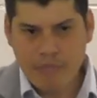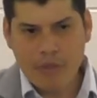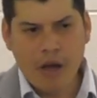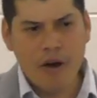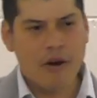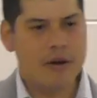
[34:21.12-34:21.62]

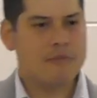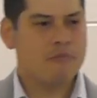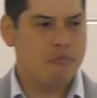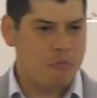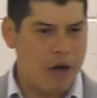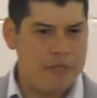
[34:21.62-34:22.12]
Hold
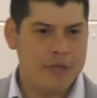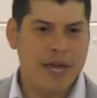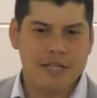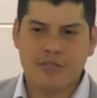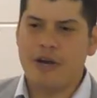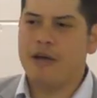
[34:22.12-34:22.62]
on, one thing at
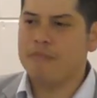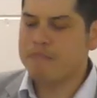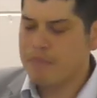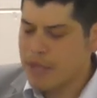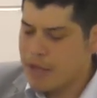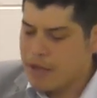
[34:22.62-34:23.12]
a time.
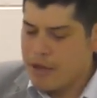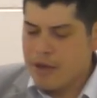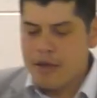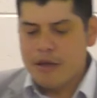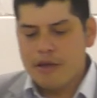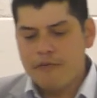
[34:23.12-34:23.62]

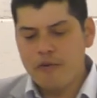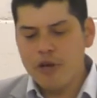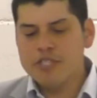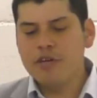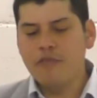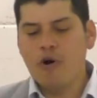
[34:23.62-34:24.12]

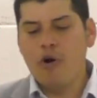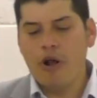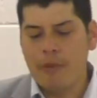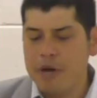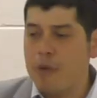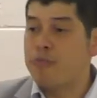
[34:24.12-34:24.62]
First of all,
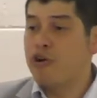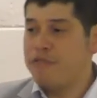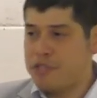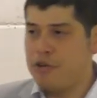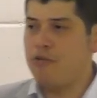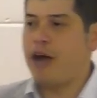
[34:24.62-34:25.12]
I'm going to prove
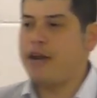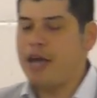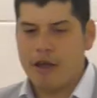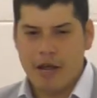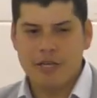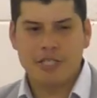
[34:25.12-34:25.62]
to you right now,
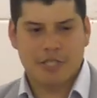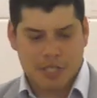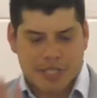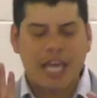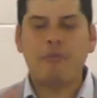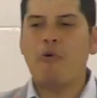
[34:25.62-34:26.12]
and just, just
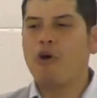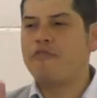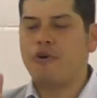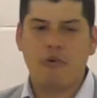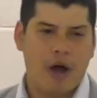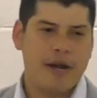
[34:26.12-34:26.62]
take my word
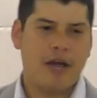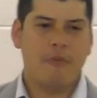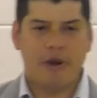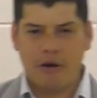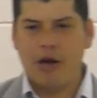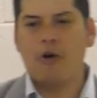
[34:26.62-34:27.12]
for it right now,
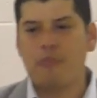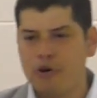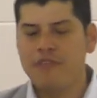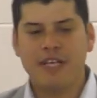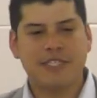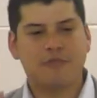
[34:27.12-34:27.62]
but I'll, I'll
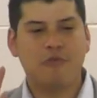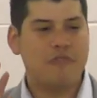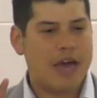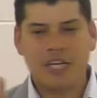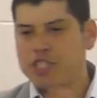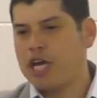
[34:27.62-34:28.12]
prove this
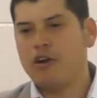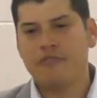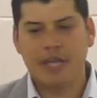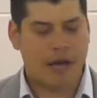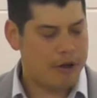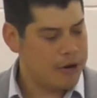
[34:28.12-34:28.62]
without a shadow of a
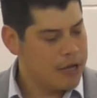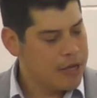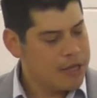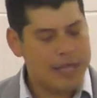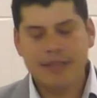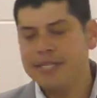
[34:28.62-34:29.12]
doubt,
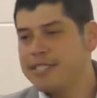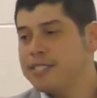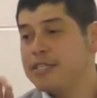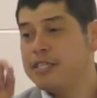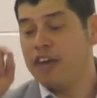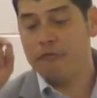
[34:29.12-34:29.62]
that this is the
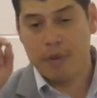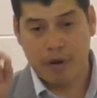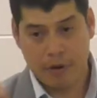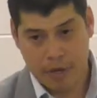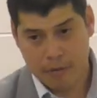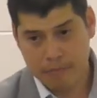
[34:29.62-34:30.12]
death
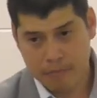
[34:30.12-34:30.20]
penalty.